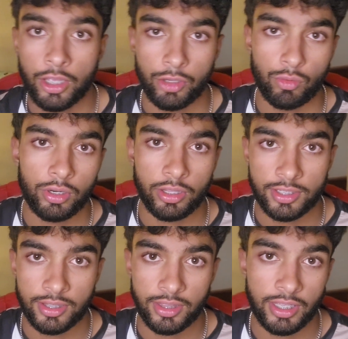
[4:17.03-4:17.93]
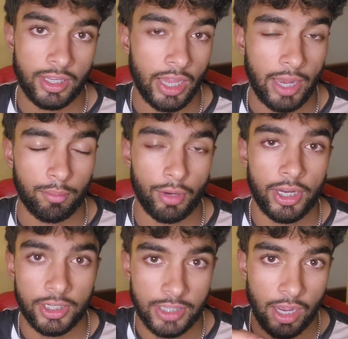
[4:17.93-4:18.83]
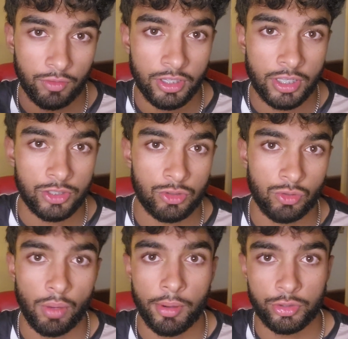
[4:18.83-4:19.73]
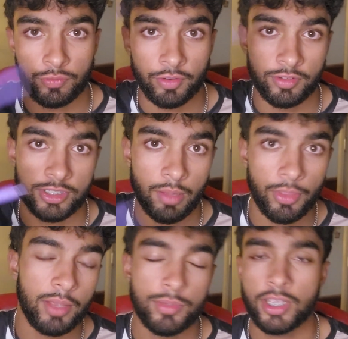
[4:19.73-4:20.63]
You want to think and break it down to a bunch of different sub-themes